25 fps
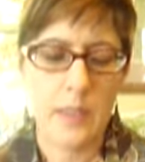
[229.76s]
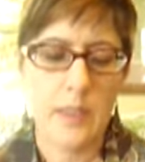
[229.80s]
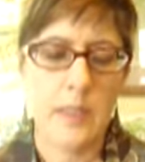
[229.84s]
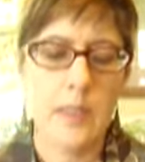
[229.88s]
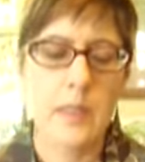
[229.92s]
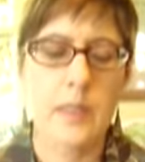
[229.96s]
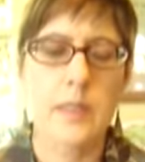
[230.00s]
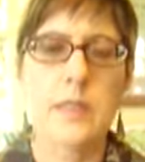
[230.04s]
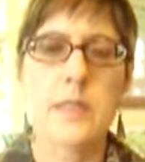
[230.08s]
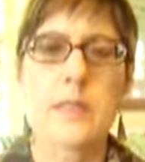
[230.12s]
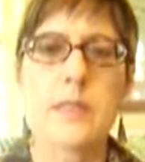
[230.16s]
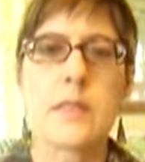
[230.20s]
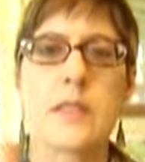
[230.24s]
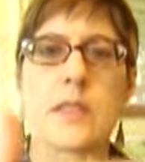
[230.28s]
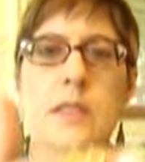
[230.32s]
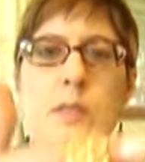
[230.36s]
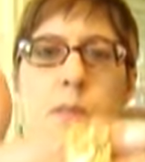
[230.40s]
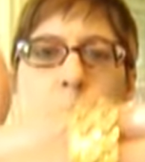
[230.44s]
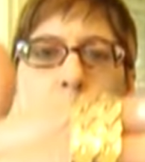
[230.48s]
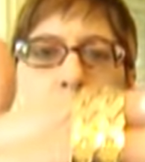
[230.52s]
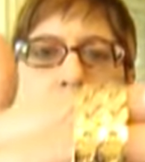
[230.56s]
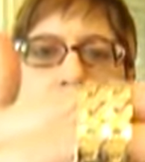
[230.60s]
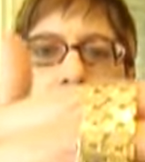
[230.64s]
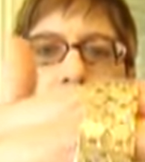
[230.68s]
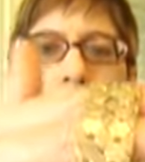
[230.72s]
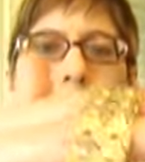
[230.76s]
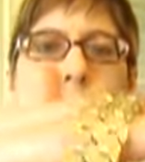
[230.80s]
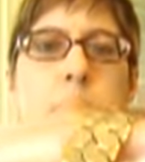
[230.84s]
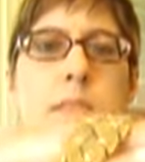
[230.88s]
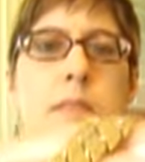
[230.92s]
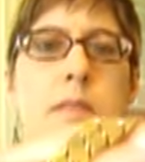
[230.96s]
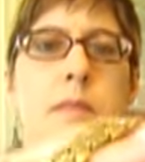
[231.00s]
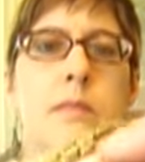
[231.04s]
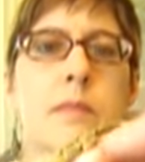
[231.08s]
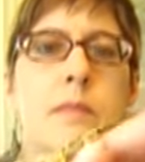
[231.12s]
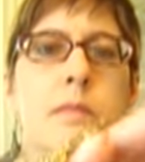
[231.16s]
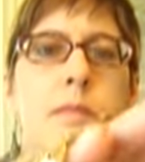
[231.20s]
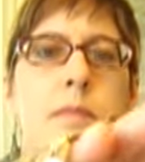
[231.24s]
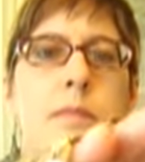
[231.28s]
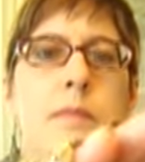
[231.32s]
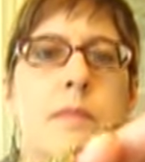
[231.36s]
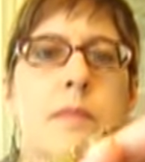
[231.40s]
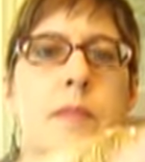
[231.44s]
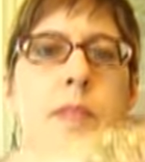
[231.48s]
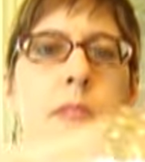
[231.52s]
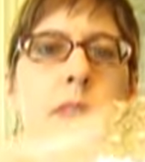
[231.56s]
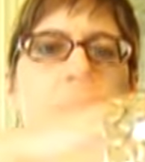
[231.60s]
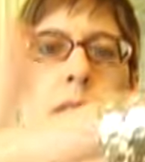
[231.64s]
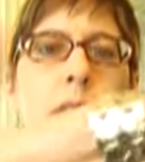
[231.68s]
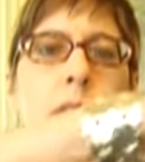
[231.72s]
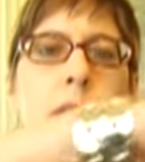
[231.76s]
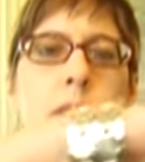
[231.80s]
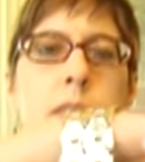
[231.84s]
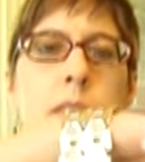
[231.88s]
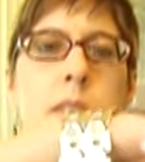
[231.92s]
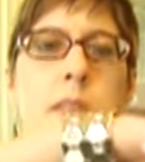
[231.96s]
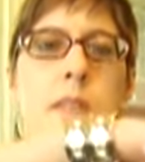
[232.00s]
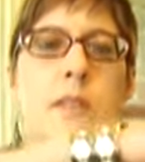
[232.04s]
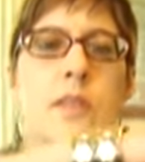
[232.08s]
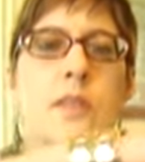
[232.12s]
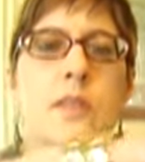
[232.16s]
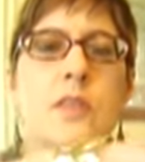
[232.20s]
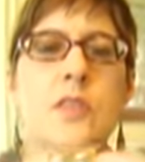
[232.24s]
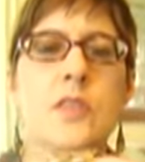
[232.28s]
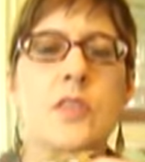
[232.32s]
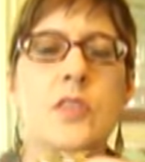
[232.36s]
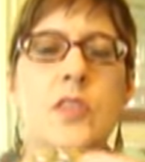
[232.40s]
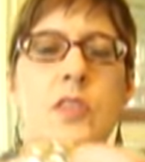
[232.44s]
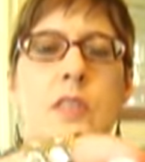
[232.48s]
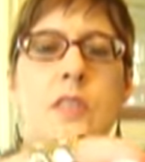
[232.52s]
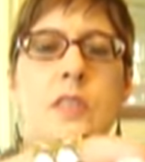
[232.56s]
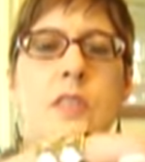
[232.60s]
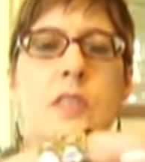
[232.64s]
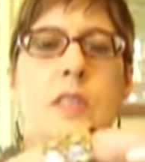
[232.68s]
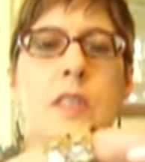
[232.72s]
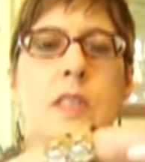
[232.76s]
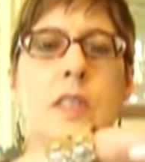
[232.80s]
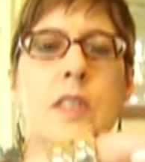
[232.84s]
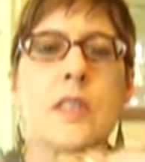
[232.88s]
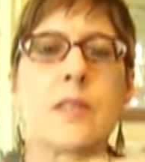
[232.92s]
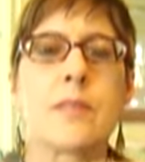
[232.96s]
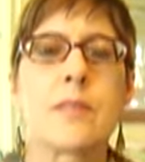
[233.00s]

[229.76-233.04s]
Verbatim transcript: is this bracelet. It's just a uh,